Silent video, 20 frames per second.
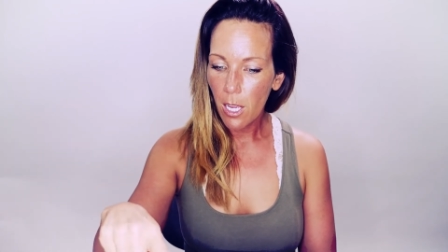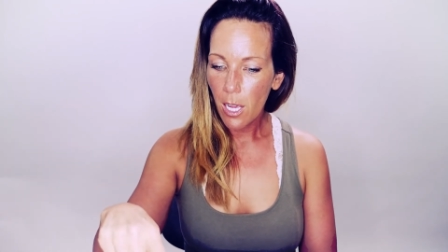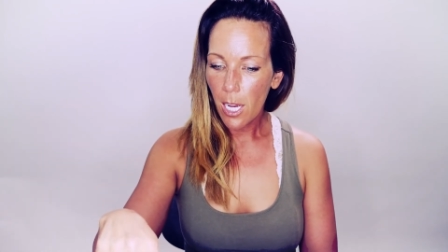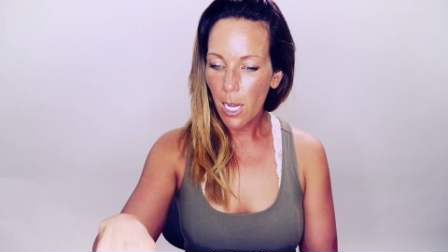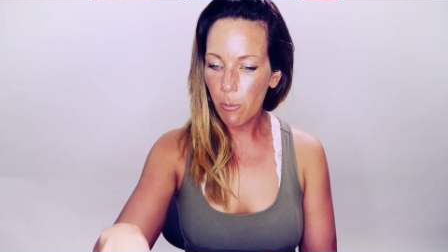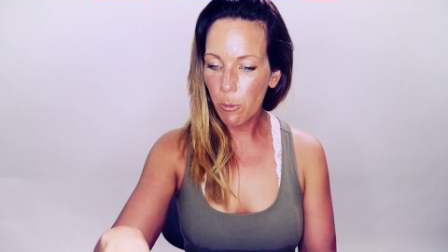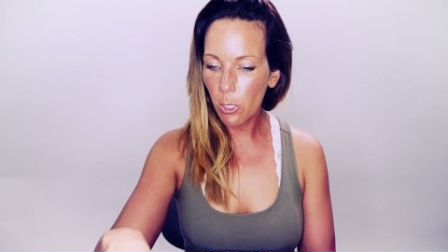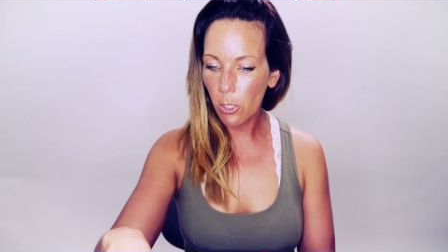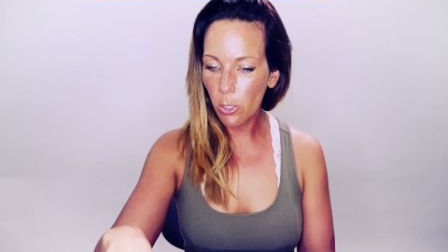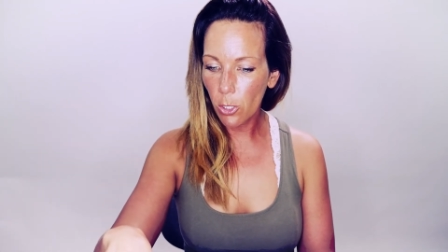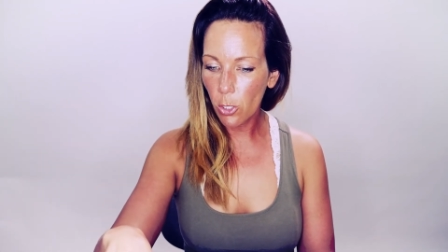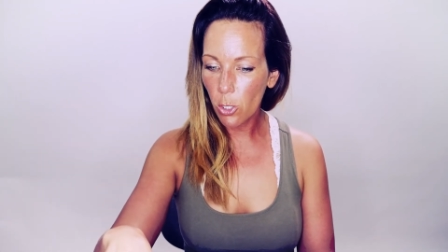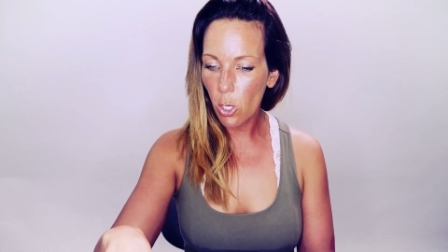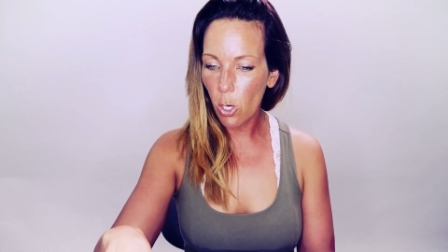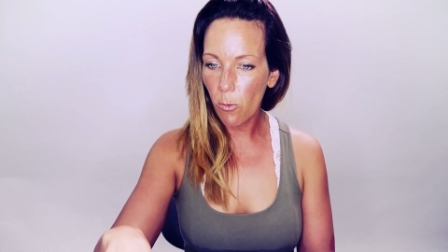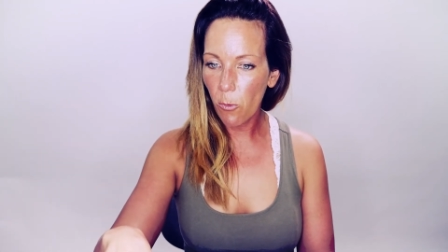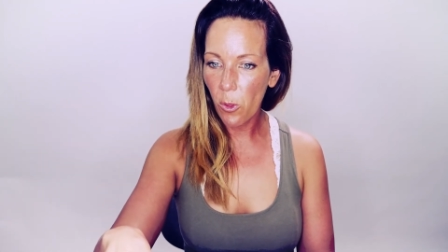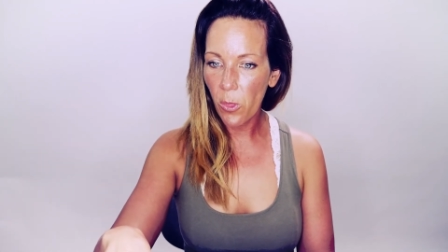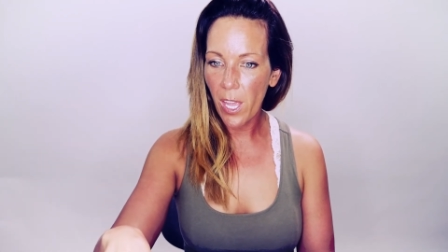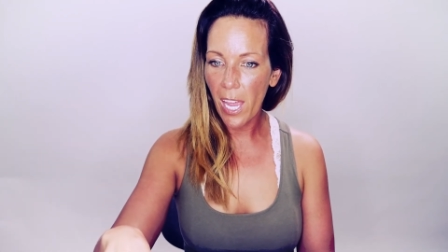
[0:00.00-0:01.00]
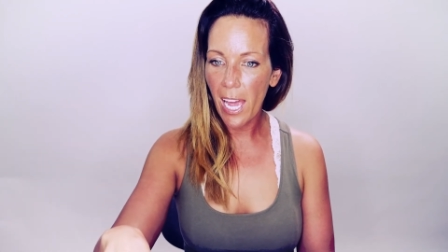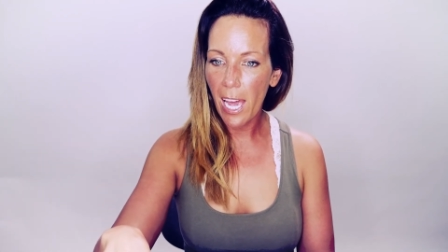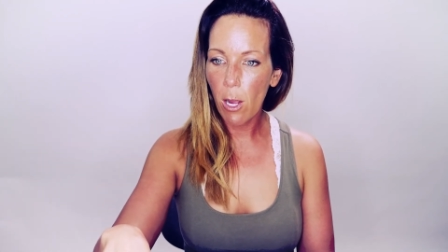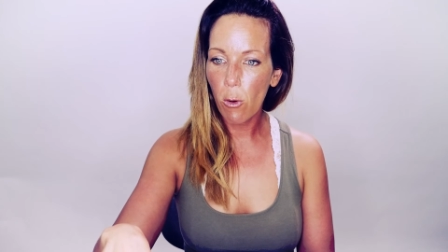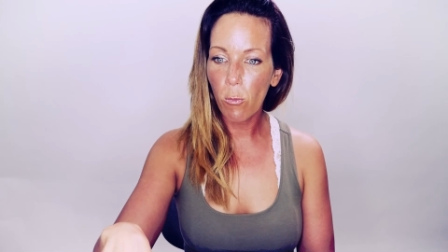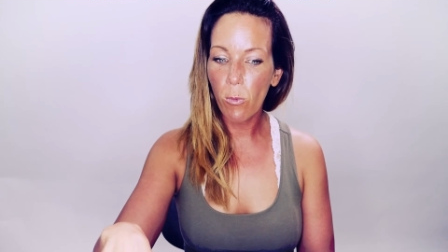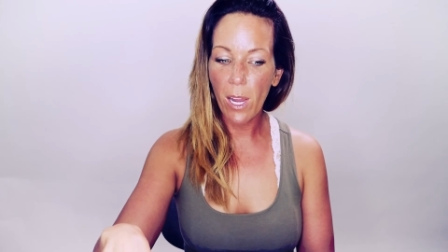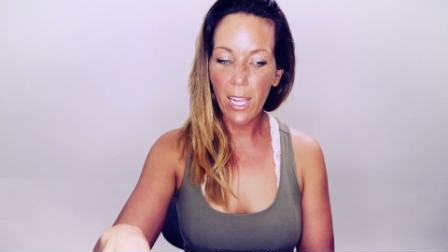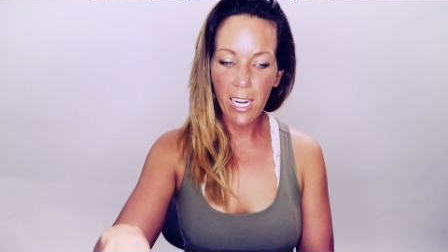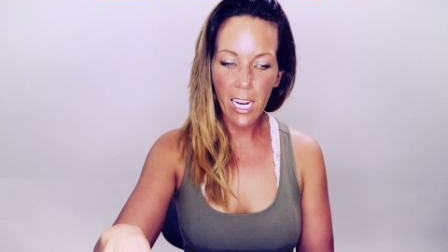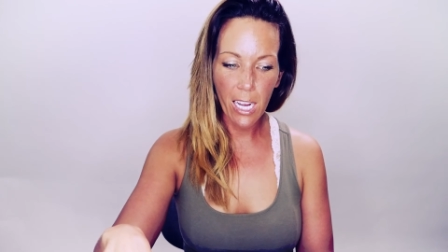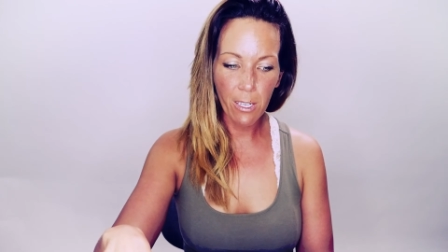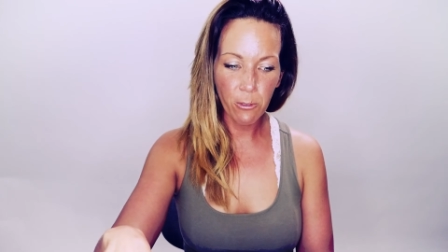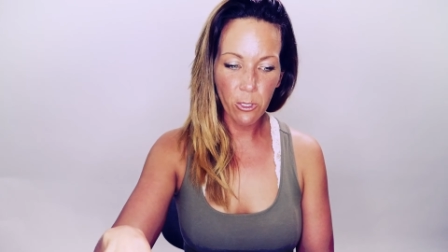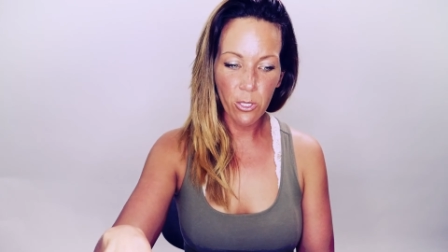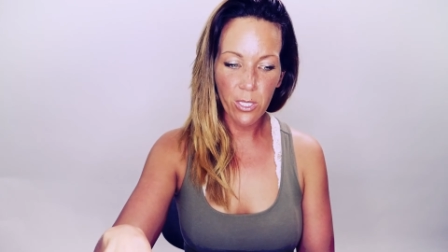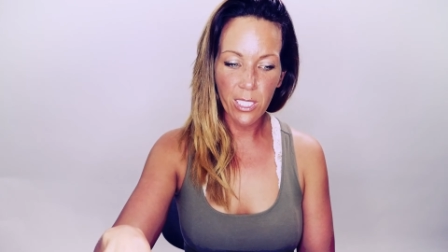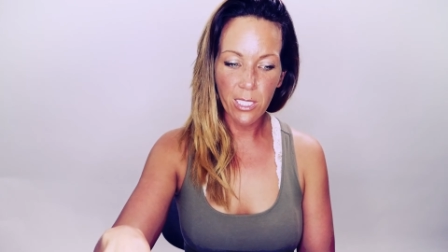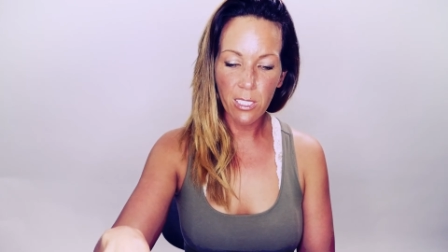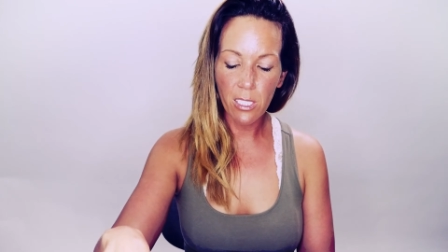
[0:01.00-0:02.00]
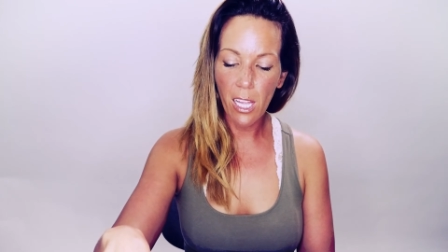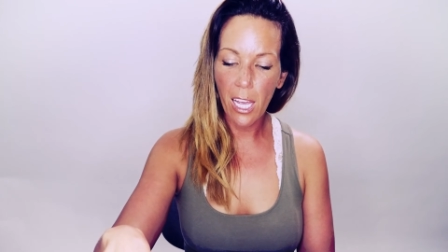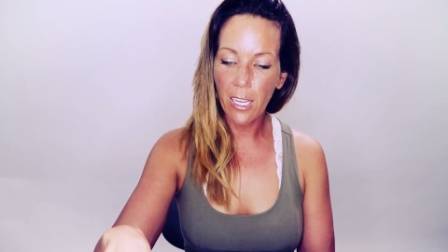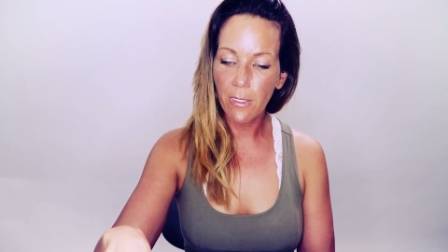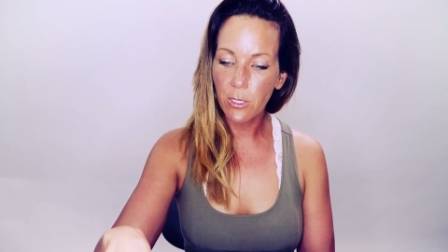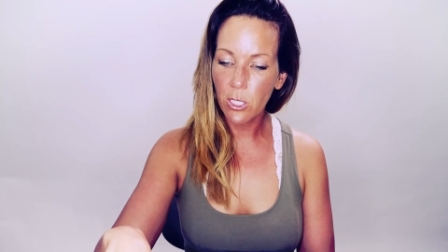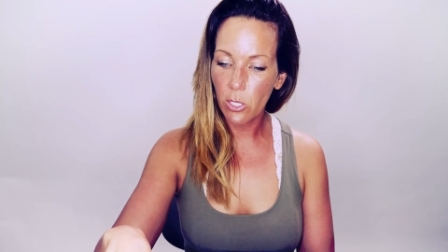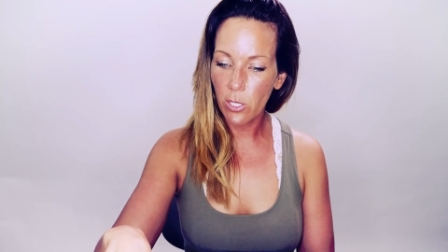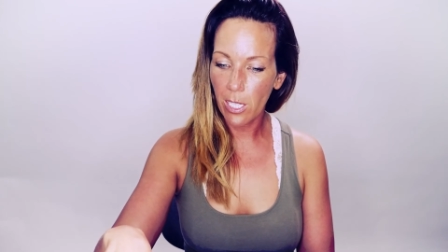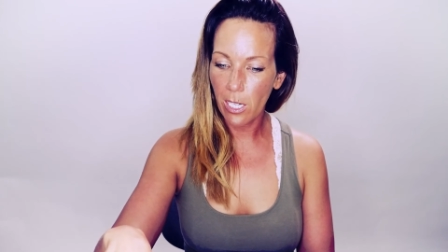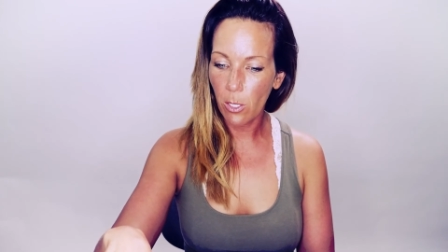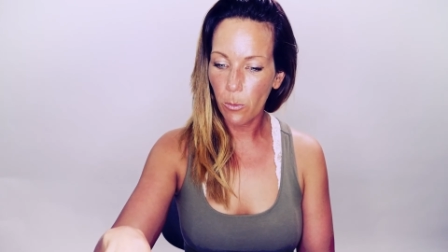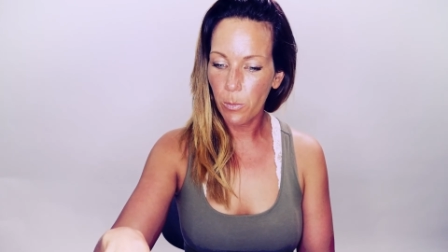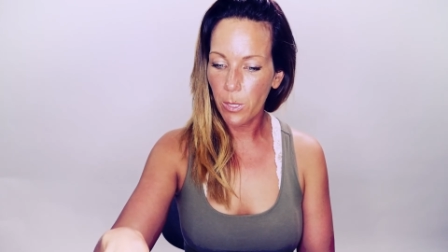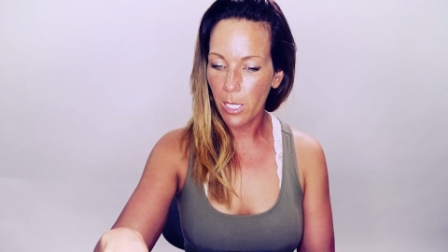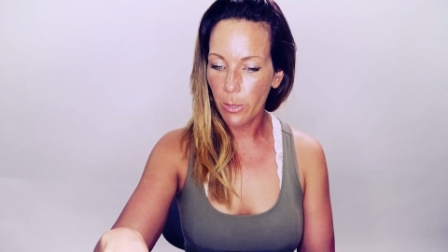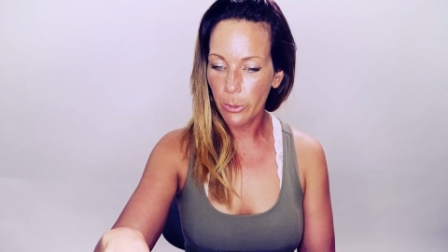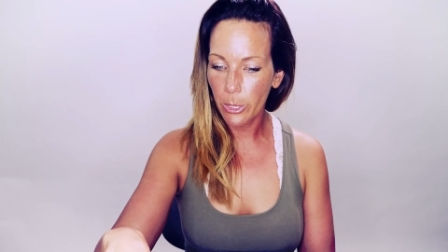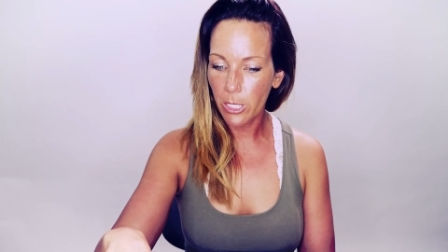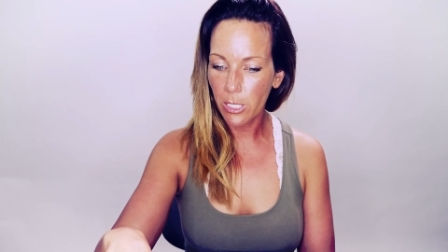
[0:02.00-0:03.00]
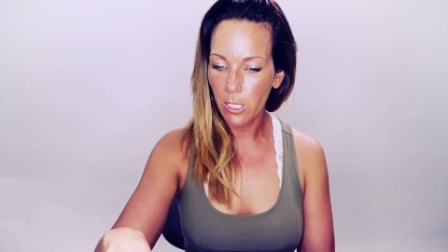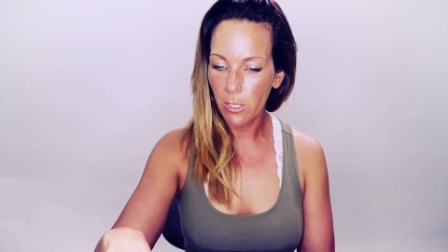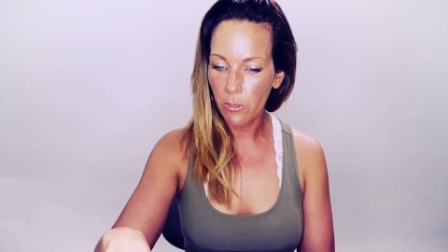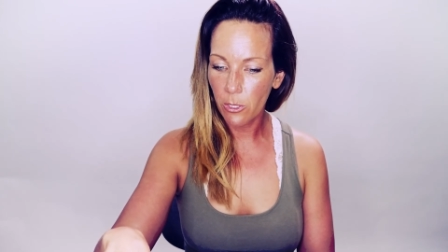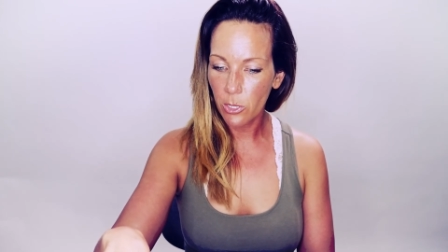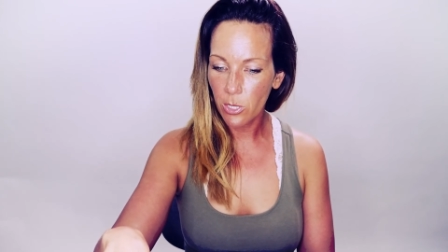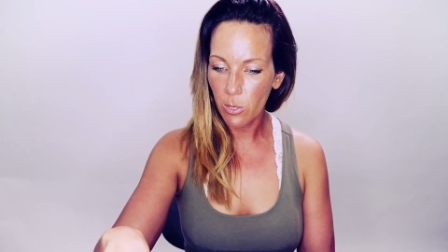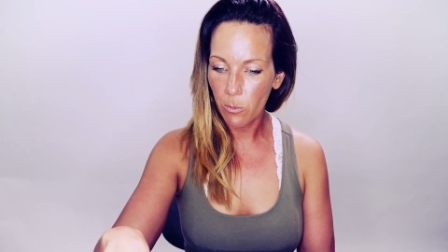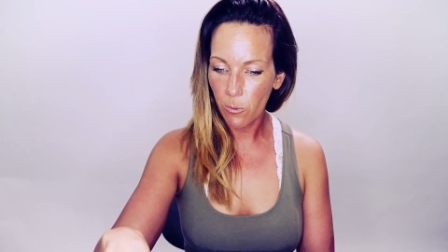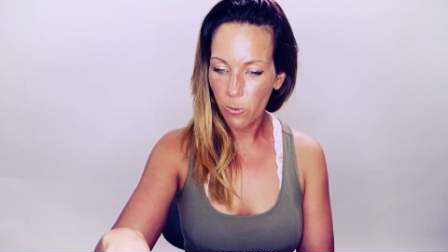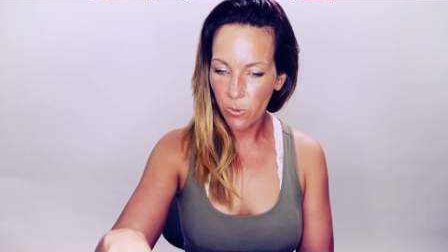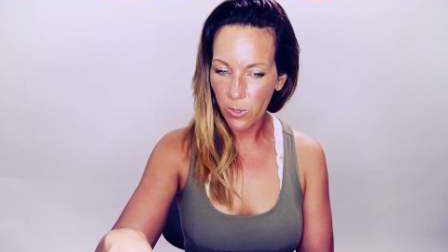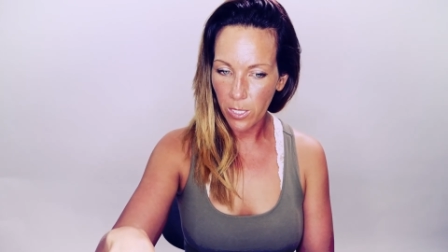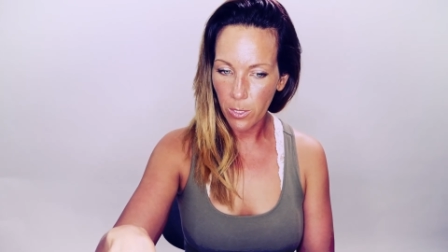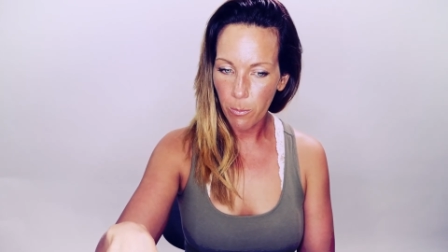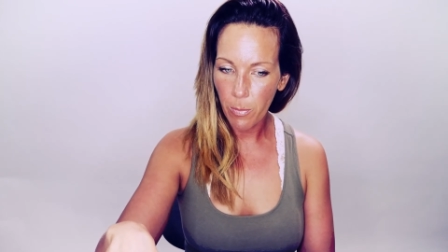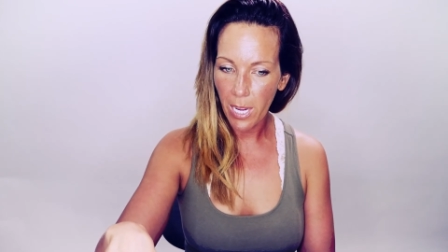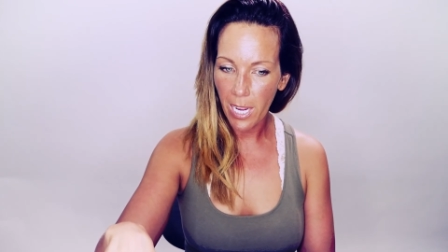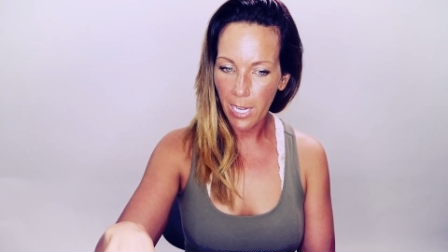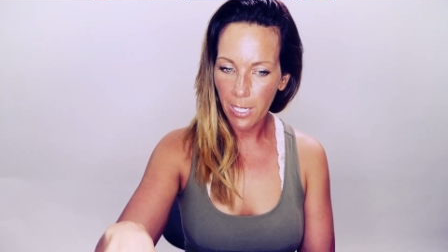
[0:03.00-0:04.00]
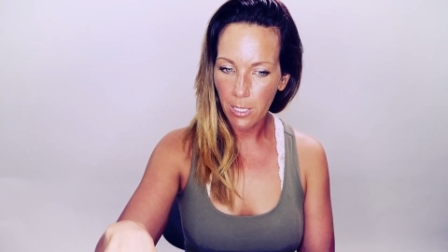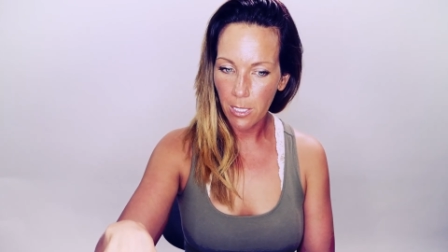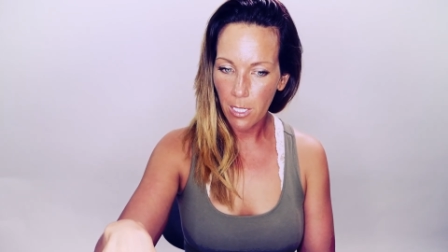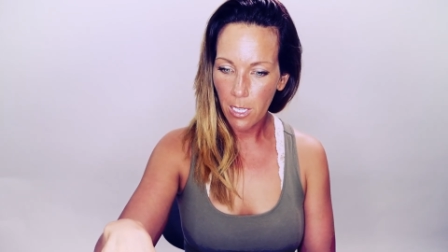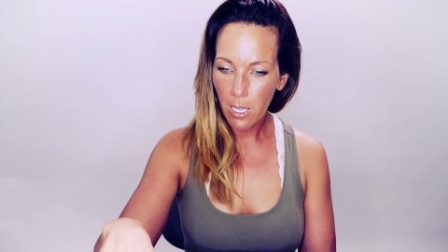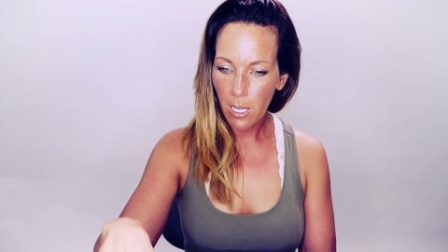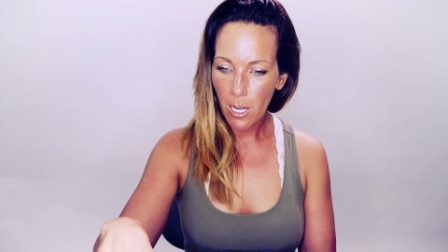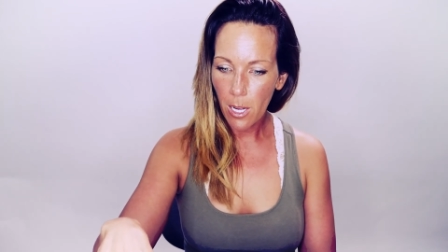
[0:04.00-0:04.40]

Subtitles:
I'm going to look over that right after this live, so then I'll be able to give you some feedback.